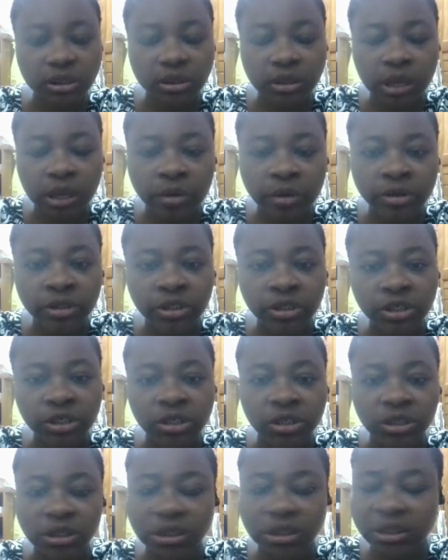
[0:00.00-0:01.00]
arranging
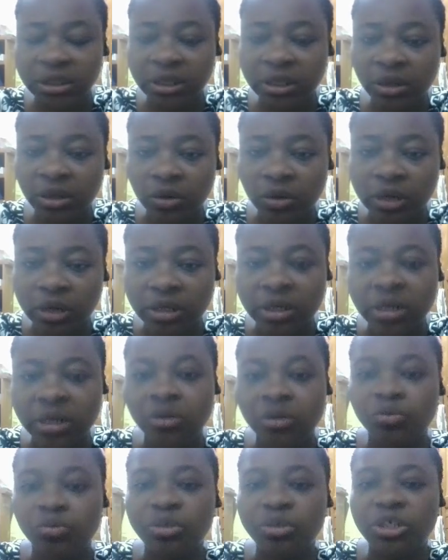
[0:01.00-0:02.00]
in descending order, then
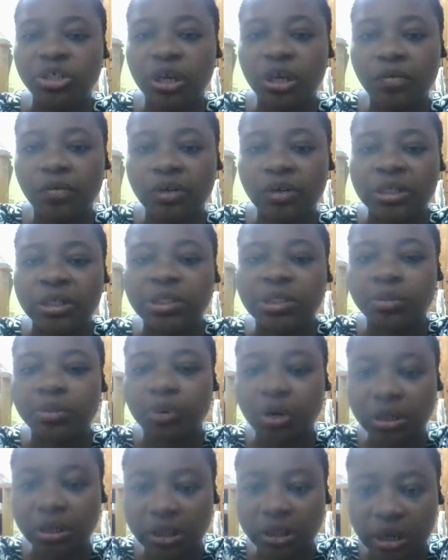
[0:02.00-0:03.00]
we'll be checking for the
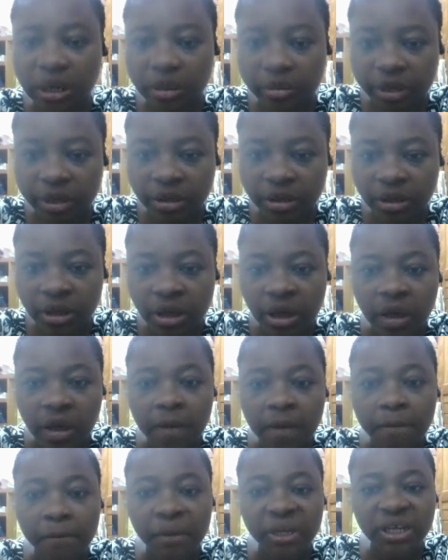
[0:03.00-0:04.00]
smallest element.
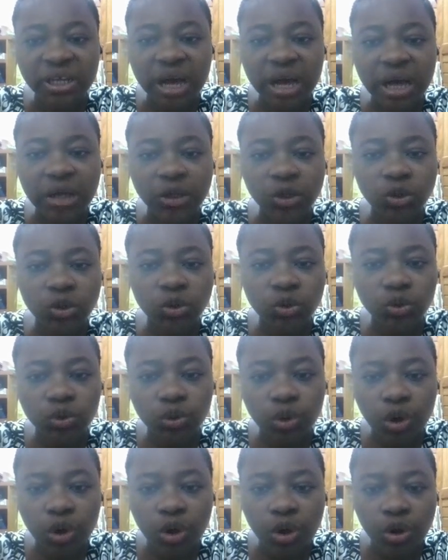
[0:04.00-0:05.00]
But he has to
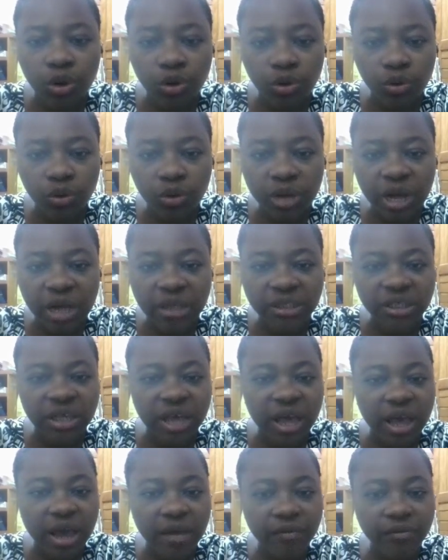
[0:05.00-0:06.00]
look at
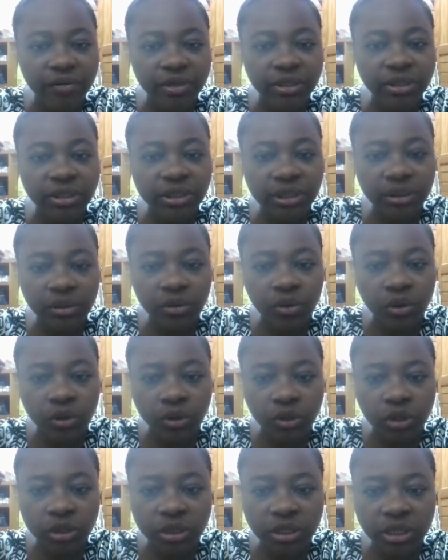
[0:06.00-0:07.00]
every single
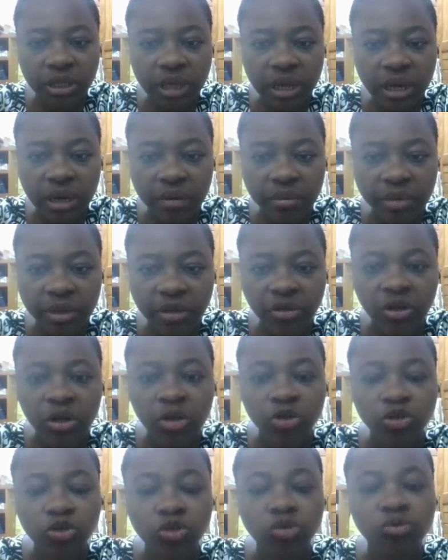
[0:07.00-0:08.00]
unsorted element
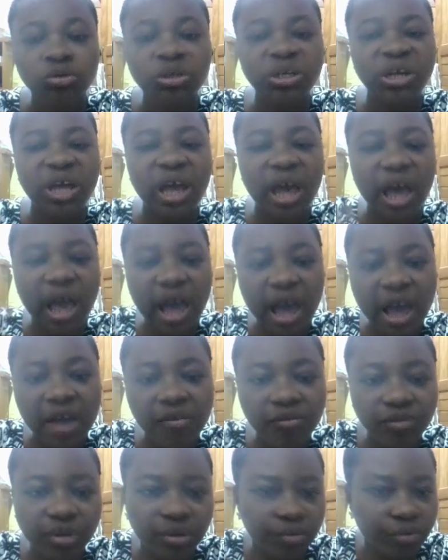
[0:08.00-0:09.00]
during
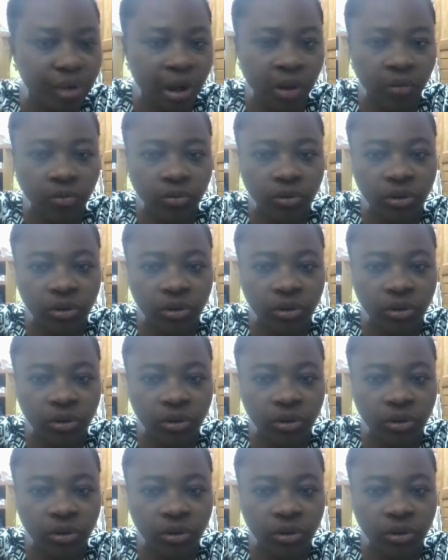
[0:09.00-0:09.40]
every round.